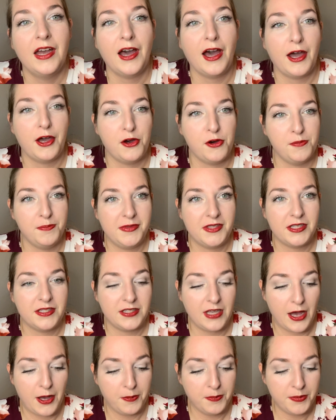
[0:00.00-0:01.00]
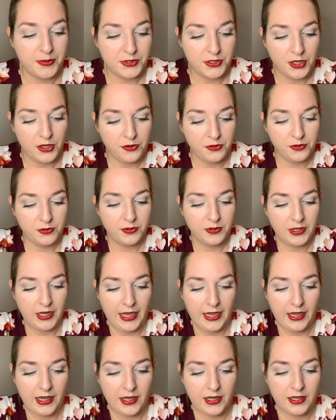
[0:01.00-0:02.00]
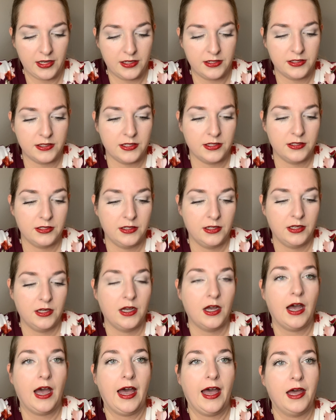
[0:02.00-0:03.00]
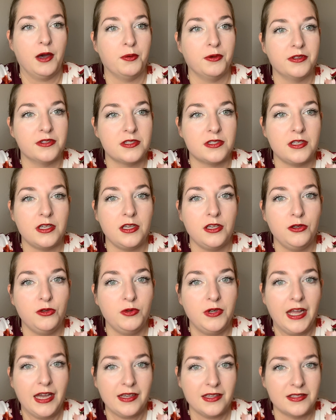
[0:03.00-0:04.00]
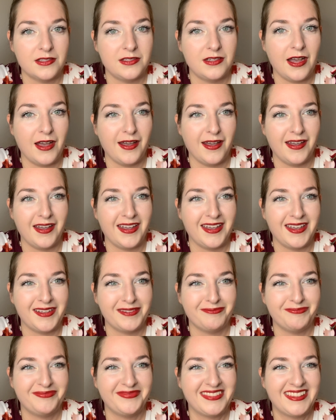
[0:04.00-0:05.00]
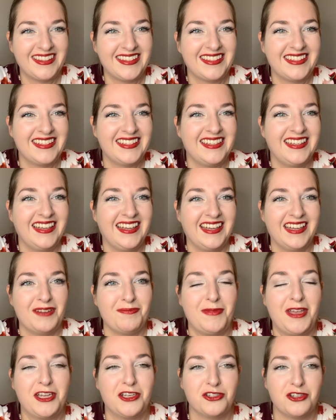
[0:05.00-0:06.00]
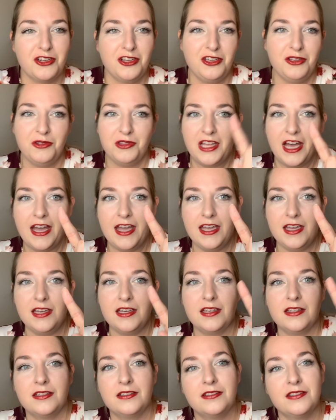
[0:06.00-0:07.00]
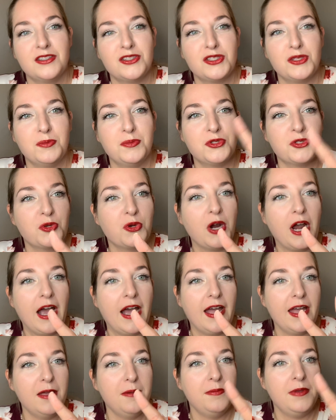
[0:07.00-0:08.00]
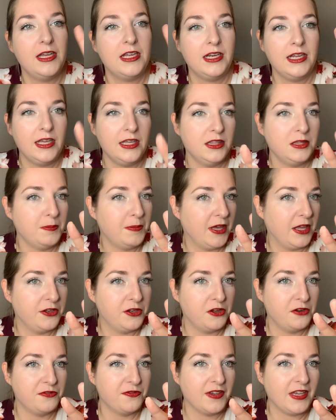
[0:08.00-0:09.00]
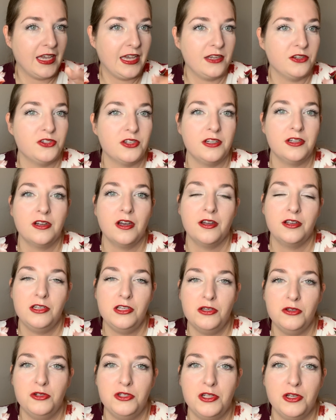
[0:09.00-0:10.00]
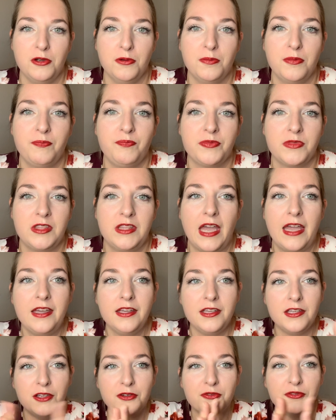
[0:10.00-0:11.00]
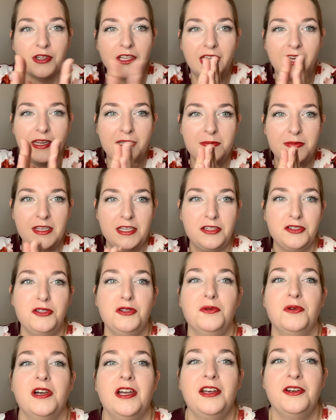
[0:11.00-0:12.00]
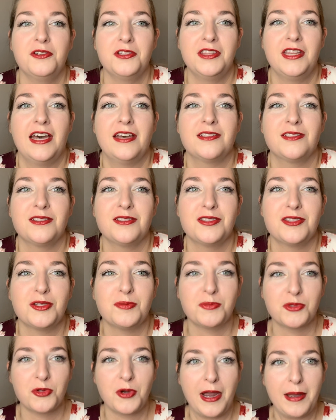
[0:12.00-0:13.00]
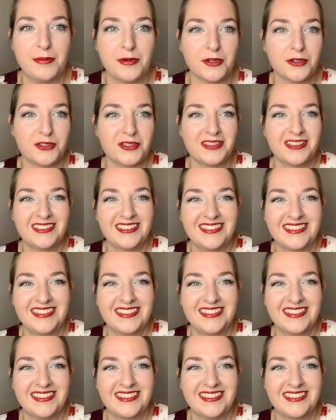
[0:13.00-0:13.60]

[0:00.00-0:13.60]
I hope this helps you, and I will see you next time. Make sure you like, subscribe, and hit the bell notification on YouTube. Thank you for getting me to 100,000 subscribers.